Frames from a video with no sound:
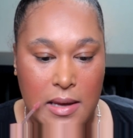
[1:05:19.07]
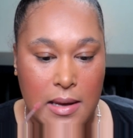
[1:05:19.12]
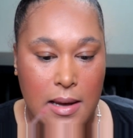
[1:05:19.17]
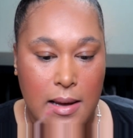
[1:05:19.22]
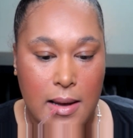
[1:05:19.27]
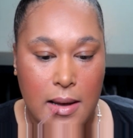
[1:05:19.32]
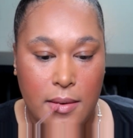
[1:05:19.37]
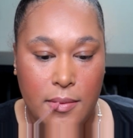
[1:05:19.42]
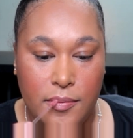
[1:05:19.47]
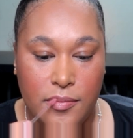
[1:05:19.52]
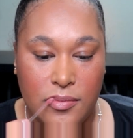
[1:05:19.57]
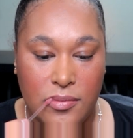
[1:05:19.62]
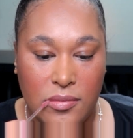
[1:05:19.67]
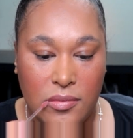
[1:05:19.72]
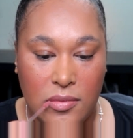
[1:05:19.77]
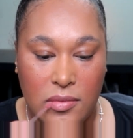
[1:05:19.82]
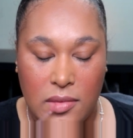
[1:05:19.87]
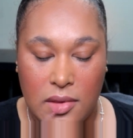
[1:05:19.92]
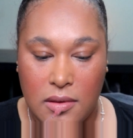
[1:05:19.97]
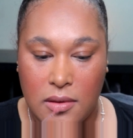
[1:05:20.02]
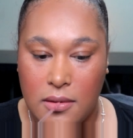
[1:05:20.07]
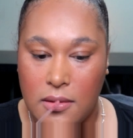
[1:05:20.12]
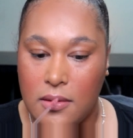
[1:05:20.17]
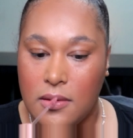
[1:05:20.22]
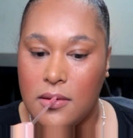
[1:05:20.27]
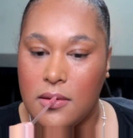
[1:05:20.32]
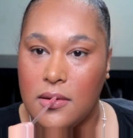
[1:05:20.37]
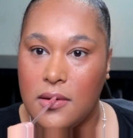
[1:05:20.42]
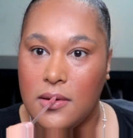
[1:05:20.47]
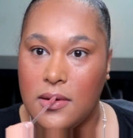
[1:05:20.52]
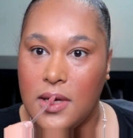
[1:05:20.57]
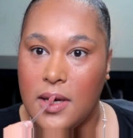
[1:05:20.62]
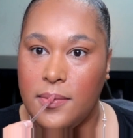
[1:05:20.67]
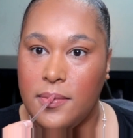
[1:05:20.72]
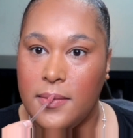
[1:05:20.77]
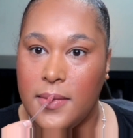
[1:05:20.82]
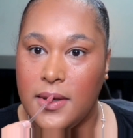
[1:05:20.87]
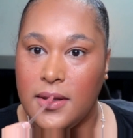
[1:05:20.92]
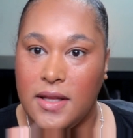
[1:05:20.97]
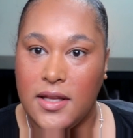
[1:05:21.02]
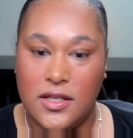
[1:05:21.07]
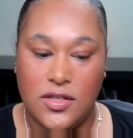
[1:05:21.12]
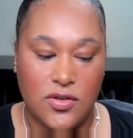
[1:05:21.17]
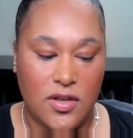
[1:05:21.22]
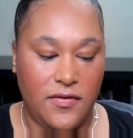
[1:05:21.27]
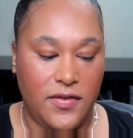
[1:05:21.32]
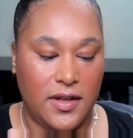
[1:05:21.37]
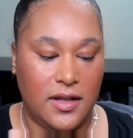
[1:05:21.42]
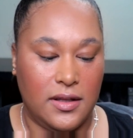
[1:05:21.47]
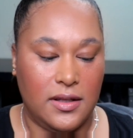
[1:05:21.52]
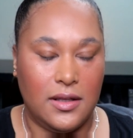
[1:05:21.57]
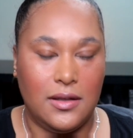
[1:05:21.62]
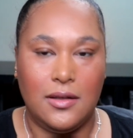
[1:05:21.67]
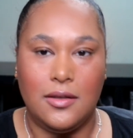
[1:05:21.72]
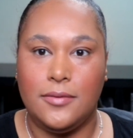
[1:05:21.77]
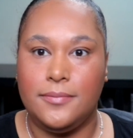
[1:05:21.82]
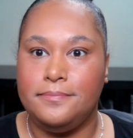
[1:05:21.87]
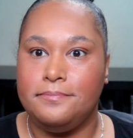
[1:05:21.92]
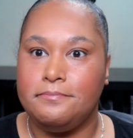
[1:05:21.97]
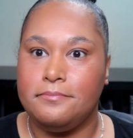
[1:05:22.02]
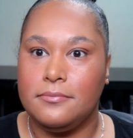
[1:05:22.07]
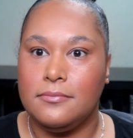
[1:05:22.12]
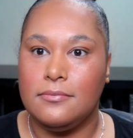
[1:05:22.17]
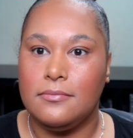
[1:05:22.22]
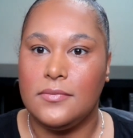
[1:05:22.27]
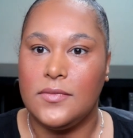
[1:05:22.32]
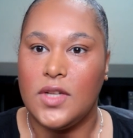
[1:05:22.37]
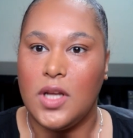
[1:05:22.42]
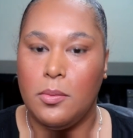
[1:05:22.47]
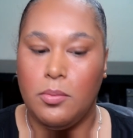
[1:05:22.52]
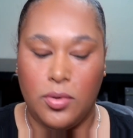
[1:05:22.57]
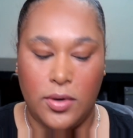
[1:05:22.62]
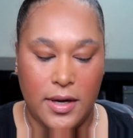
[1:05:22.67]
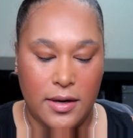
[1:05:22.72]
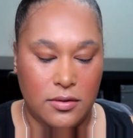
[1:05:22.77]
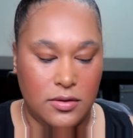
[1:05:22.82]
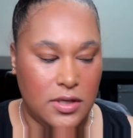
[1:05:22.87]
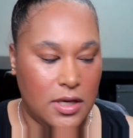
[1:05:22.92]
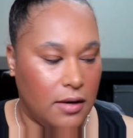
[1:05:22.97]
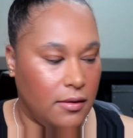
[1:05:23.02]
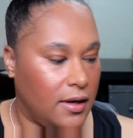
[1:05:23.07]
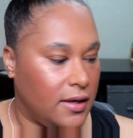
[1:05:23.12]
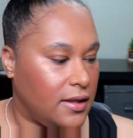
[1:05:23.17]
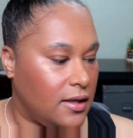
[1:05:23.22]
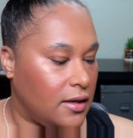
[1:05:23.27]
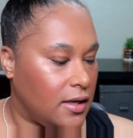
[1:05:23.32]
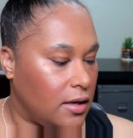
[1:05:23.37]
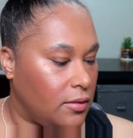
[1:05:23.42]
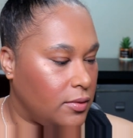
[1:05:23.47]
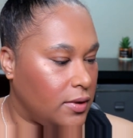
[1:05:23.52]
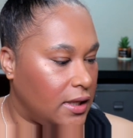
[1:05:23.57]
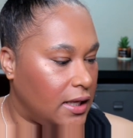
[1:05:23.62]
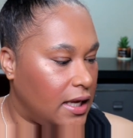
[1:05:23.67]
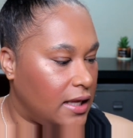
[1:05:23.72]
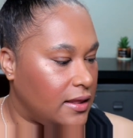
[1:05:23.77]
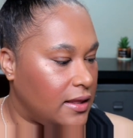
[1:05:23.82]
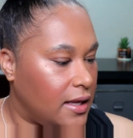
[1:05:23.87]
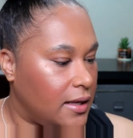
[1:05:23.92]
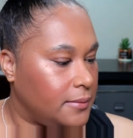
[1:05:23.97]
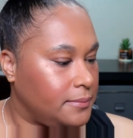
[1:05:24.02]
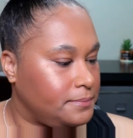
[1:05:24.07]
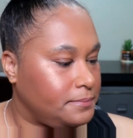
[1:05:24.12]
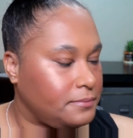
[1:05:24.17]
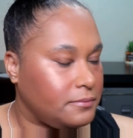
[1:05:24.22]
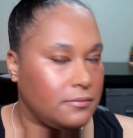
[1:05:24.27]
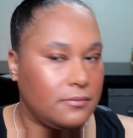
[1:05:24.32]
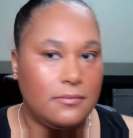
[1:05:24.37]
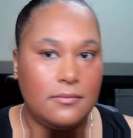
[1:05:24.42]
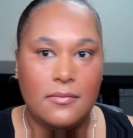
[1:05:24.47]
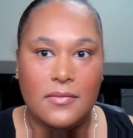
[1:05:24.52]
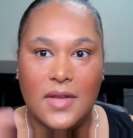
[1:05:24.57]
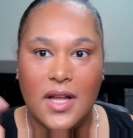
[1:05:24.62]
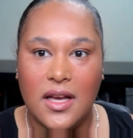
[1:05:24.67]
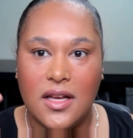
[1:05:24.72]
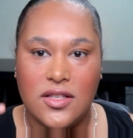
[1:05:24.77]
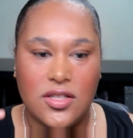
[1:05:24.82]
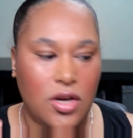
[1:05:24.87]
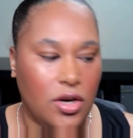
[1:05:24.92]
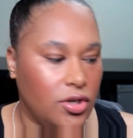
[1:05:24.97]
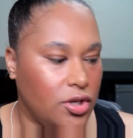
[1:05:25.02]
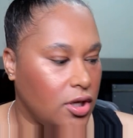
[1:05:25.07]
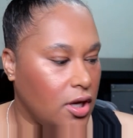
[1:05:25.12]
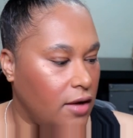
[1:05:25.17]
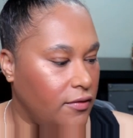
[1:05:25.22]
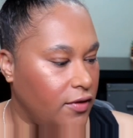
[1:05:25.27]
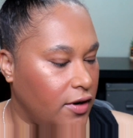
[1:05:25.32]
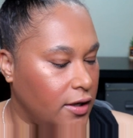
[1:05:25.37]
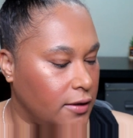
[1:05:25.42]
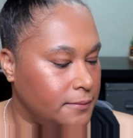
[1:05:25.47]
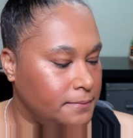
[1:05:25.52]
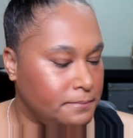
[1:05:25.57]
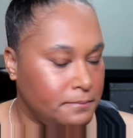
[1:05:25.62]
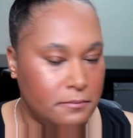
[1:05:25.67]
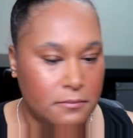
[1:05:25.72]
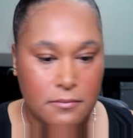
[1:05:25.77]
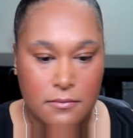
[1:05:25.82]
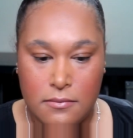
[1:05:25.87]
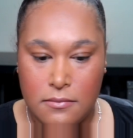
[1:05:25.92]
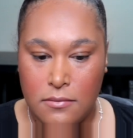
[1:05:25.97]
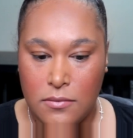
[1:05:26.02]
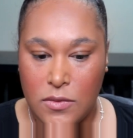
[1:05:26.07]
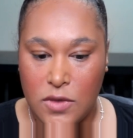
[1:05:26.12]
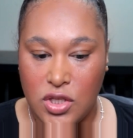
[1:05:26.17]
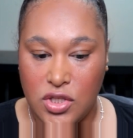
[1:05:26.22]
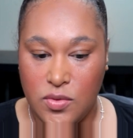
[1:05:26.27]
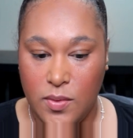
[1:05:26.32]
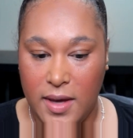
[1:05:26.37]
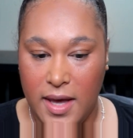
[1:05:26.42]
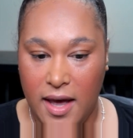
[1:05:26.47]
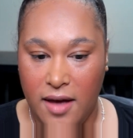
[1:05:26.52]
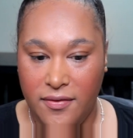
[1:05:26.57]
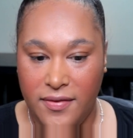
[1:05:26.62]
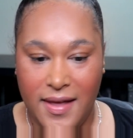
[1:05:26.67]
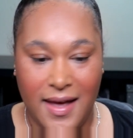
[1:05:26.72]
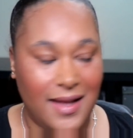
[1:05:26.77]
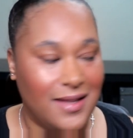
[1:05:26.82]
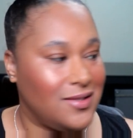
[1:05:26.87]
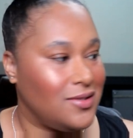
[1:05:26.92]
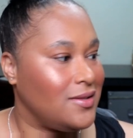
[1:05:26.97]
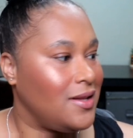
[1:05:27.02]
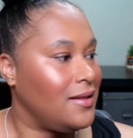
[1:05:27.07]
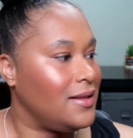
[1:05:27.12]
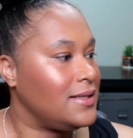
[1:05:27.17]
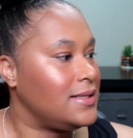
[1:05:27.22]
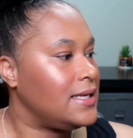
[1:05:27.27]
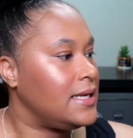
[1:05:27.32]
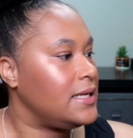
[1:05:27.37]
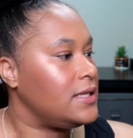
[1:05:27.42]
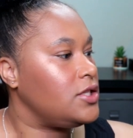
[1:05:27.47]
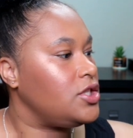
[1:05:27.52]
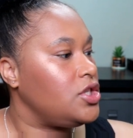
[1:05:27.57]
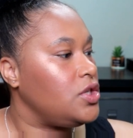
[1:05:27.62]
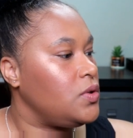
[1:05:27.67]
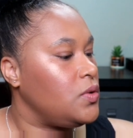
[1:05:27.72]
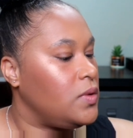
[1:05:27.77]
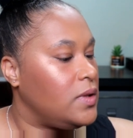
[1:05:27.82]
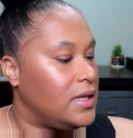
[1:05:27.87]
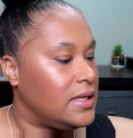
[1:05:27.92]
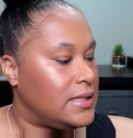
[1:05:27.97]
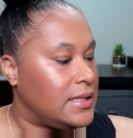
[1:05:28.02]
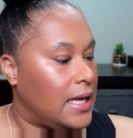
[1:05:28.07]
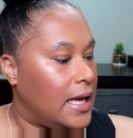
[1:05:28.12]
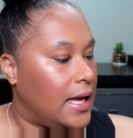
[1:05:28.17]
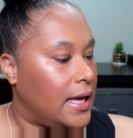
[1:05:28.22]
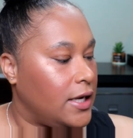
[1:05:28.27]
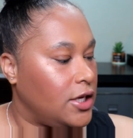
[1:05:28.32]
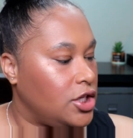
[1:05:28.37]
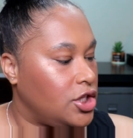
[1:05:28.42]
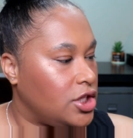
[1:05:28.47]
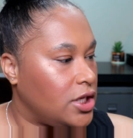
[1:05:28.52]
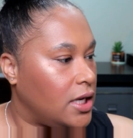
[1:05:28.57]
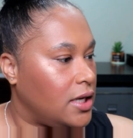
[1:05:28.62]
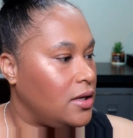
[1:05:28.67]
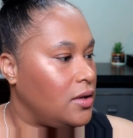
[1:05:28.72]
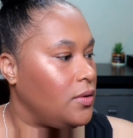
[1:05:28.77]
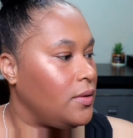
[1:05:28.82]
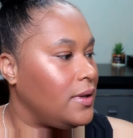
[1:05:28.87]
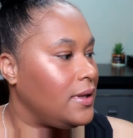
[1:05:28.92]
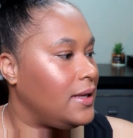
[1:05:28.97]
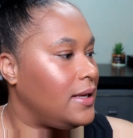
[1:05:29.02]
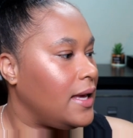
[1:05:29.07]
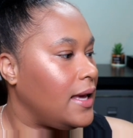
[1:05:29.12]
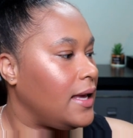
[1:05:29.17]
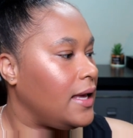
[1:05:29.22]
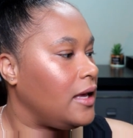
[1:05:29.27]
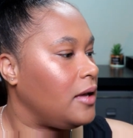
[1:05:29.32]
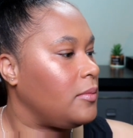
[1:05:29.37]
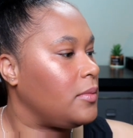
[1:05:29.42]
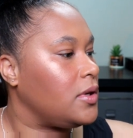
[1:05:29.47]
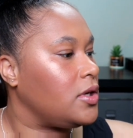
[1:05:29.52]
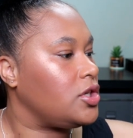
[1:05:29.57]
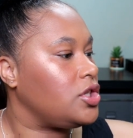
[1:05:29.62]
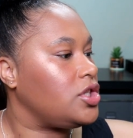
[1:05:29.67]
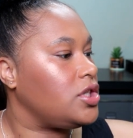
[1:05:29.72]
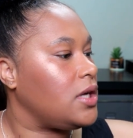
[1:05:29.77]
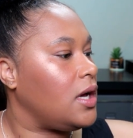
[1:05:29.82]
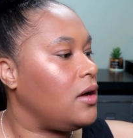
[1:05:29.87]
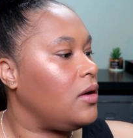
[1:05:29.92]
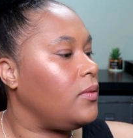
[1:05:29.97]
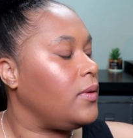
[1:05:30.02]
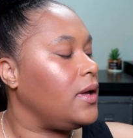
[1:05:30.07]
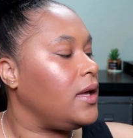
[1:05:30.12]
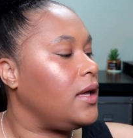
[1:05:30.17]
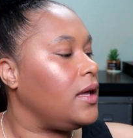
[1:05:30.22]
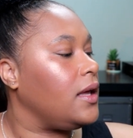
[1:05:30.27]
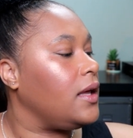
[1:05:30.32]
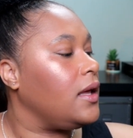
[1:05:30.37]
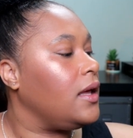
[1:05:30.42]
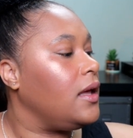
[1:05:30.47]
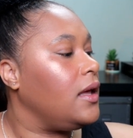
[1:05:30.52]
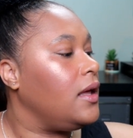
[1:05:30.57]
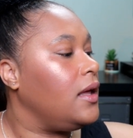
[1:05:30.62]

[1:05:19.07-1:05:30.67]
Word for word: the top of my lid, so I have like a little brown dot right there, and I really hate that. It's hard to cover. So we have that. So now let's get into this eyeshadow game, shall we?